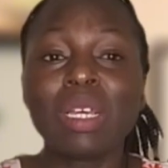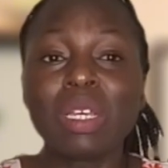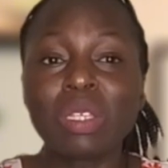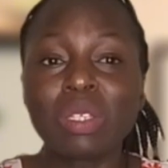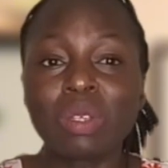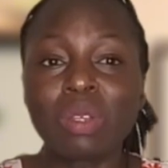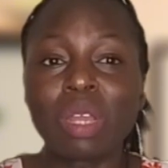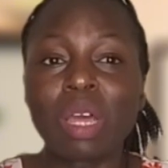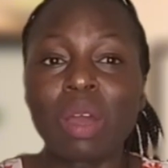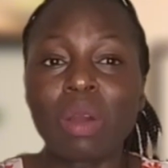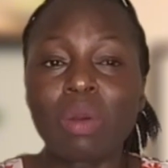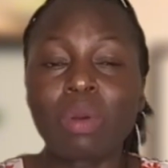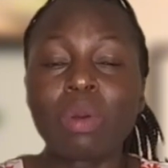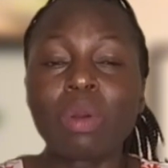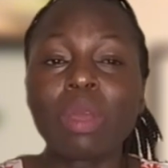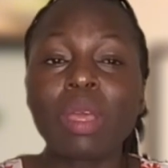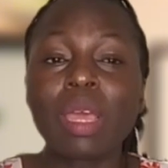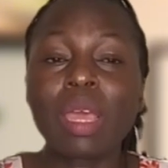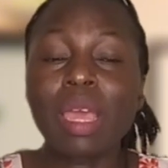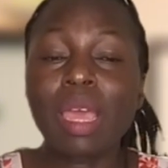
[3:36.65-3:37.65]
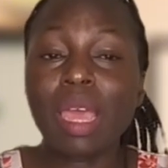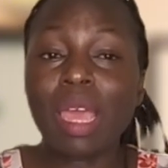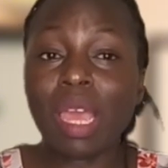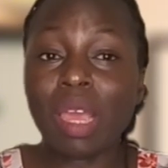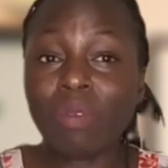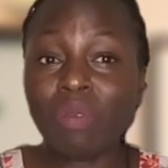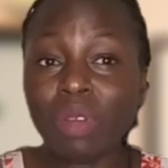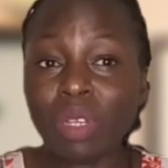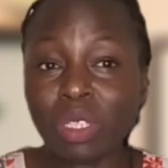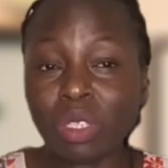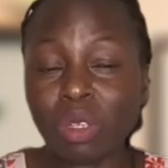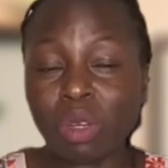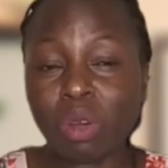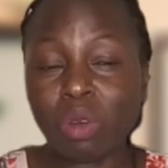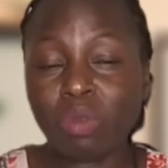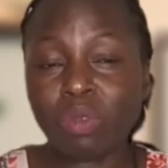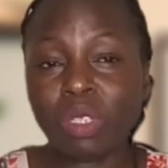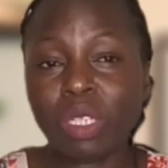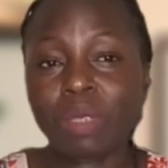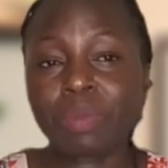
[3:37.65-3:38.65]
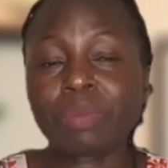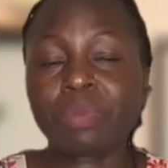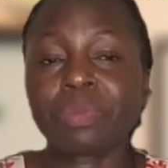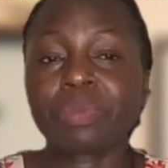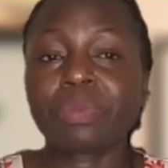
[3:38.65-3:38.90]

So now, every so often,